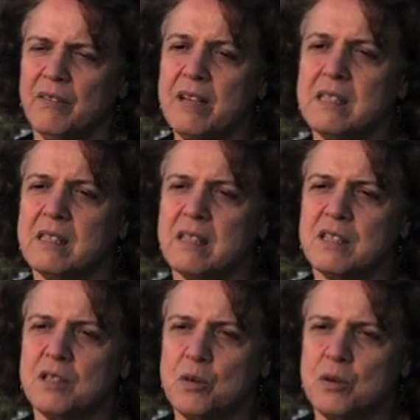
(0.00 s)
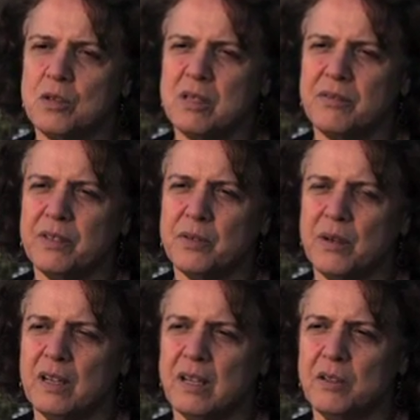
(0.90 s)
racist discourse of
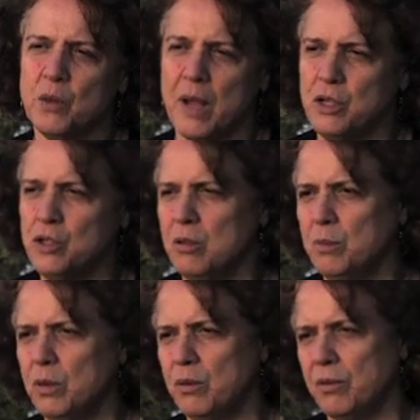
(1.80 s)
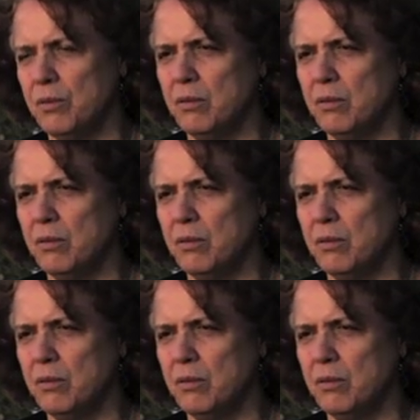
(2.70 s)
Israeli education, both